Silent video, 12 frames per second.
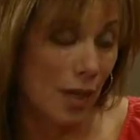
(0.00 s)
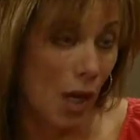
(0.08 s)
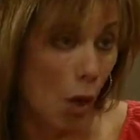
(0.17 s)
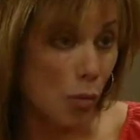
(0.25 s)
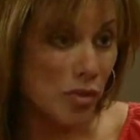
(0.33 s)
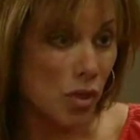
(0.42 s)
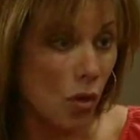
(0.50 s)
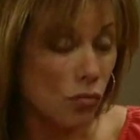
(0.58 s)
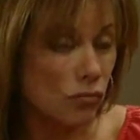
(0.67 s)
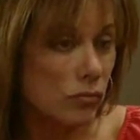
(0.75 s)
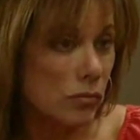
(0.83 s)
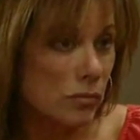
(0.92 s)
I hope
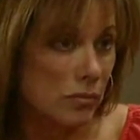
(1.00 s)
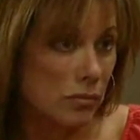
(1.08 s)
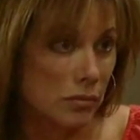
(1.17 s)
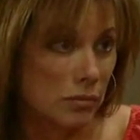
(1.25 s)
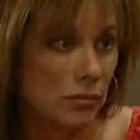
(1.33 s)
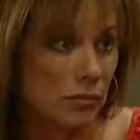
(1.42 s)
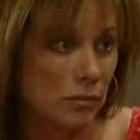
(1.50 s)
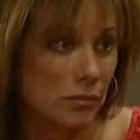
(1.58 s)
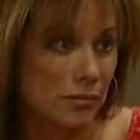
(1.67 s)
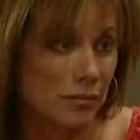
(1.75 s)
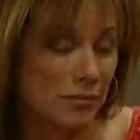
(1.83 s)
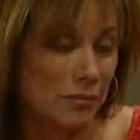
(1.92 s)
so.
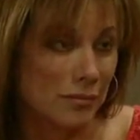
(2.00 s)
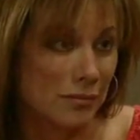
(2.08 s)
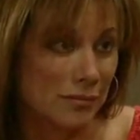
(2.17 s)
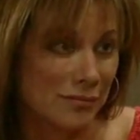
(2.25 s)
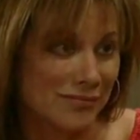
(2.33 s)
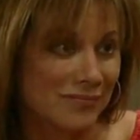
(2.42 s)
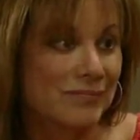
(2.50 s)
Me too.